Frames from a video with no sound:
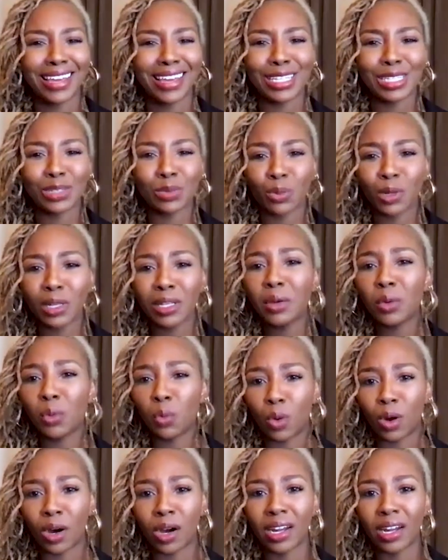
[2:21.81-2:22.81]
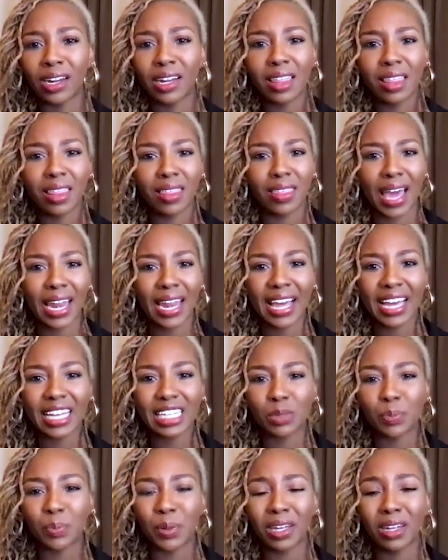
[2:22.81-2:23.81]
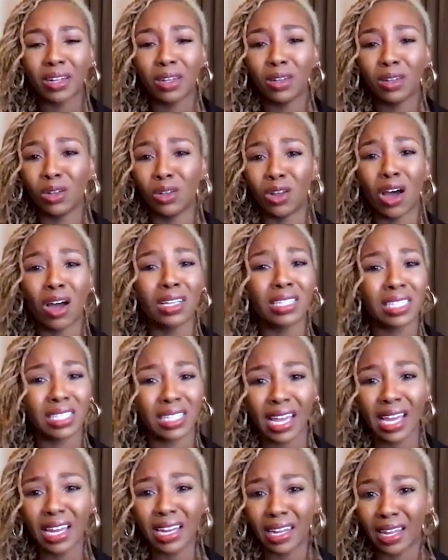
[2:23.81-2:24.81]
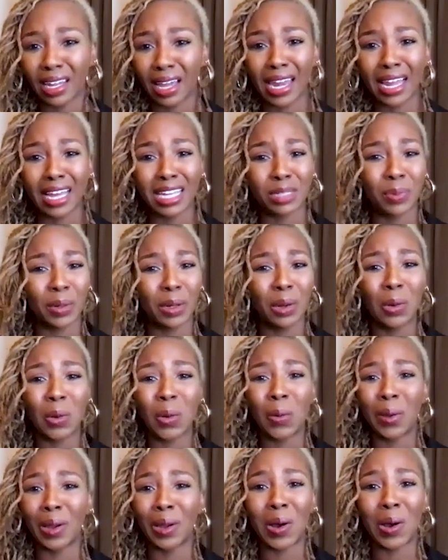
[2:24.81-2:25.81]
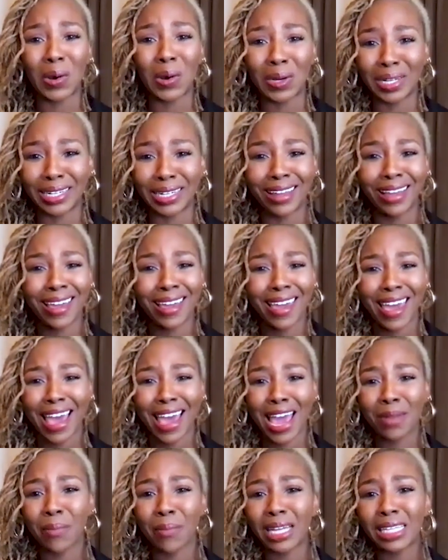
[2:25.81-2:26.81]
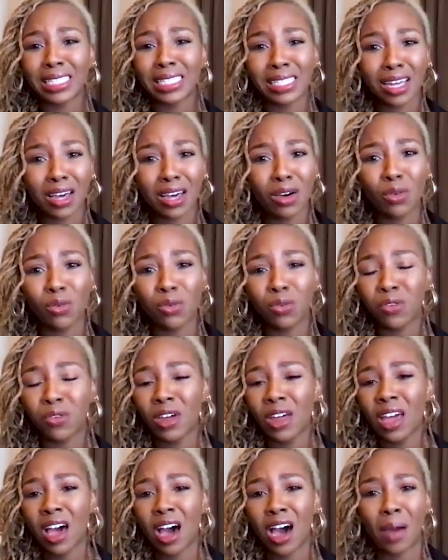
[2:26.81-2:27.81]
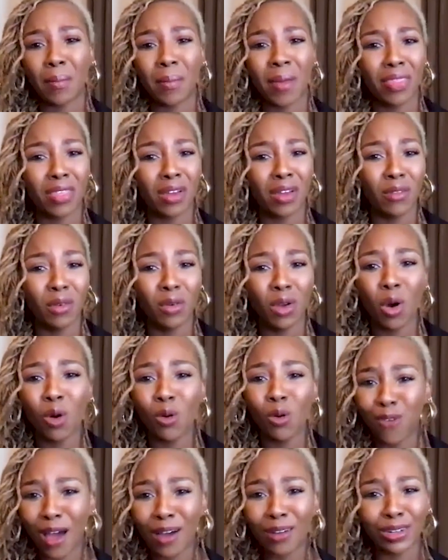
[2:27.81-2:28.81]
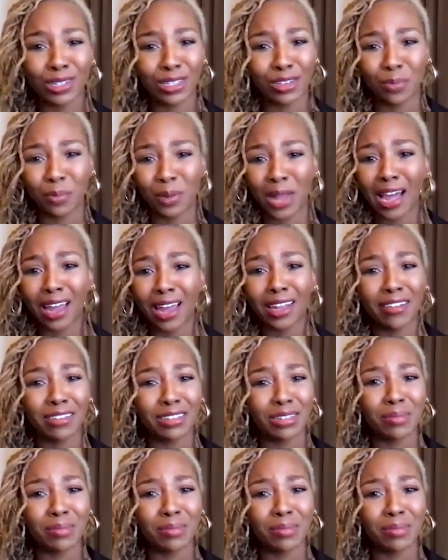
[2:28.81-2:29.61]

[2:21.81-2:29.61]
is really one that has been longstanding and has been going on. And myself and the co-founders of Black Lives